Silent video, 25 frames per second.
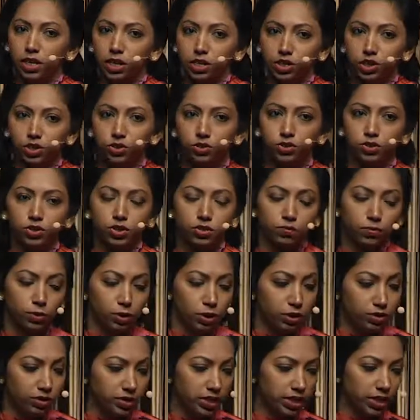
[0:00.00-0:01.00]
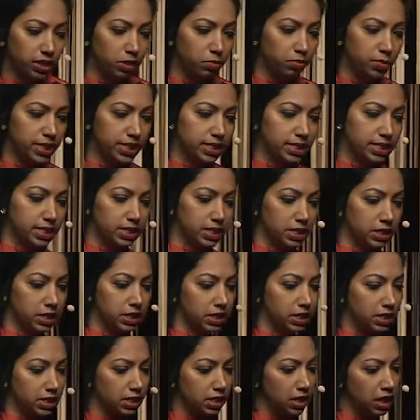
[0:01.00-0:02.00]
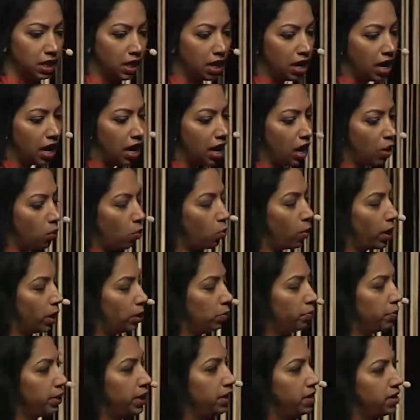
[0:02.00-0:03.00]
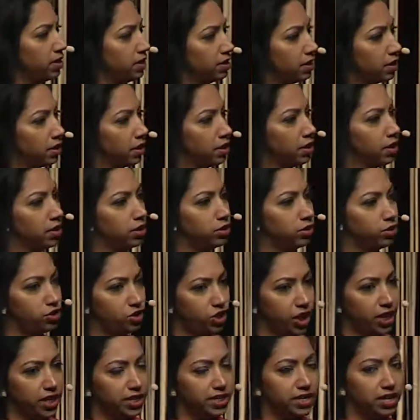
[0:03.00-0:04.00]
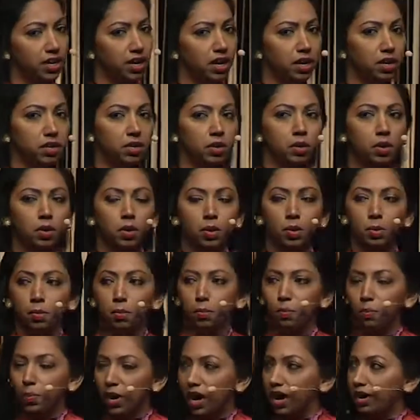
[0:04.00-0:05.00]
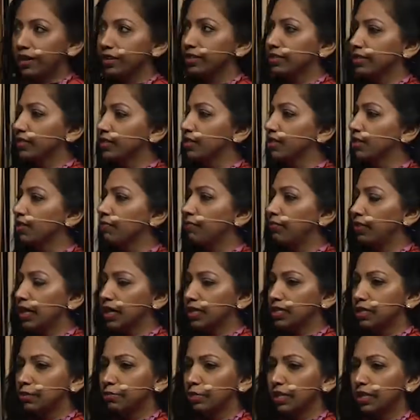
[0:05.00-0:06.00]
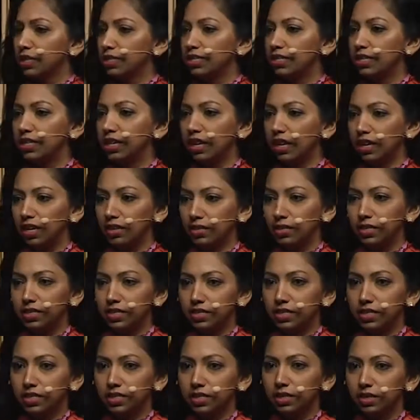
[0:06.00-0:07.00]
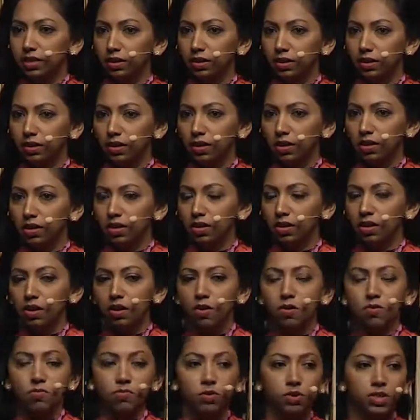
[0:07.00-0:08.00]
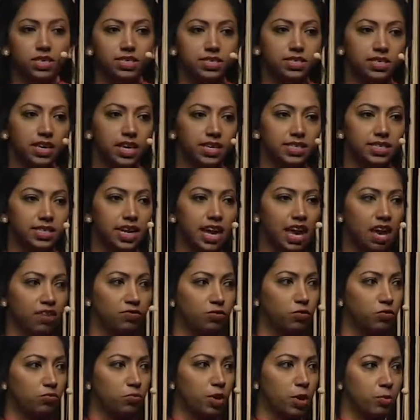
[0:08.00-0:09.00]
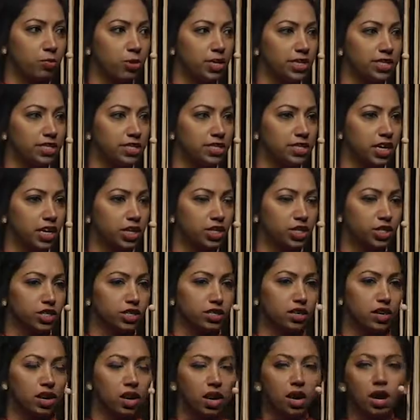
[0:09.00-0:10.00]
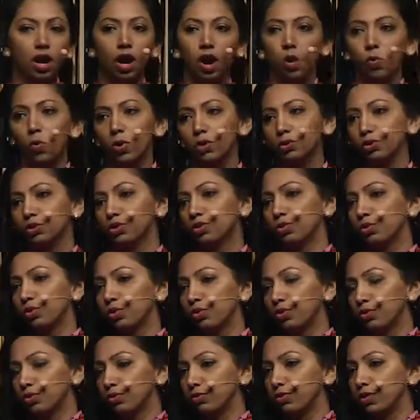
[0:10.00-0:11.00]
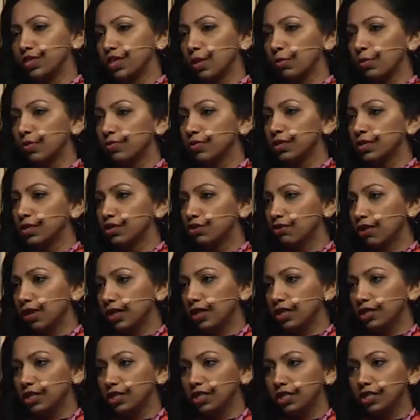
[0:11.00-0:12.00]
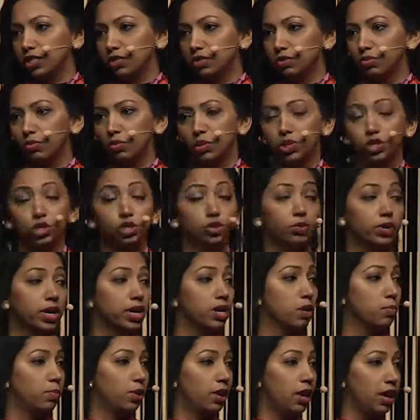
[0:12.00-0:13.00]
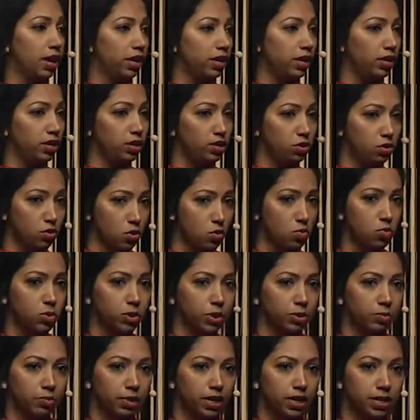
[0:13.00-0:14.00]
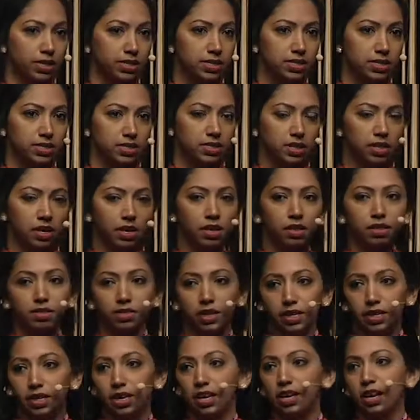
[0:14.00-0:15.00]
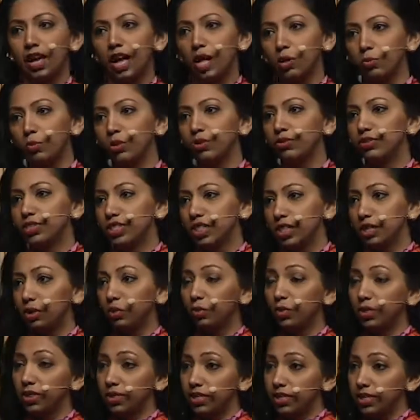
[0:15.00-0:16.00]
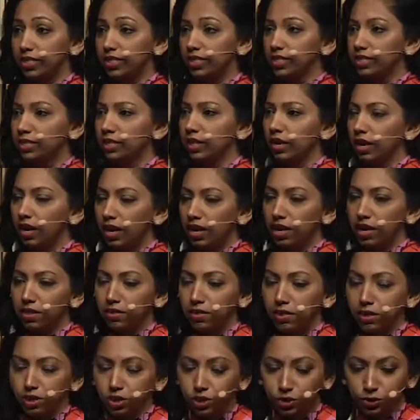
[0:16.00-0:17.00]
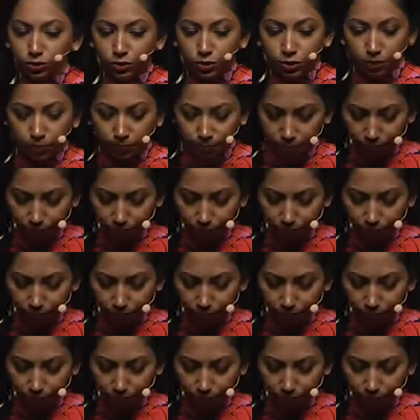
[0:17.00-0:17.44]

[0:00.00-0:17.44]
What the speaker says: issues for New Zealand businesses are well-being, gender, bias, flexibility, and ethnicity. For this next half of my presentation, I want to talk through some of the strategies which you can apply in your workplace that can help you deal with these and other issues.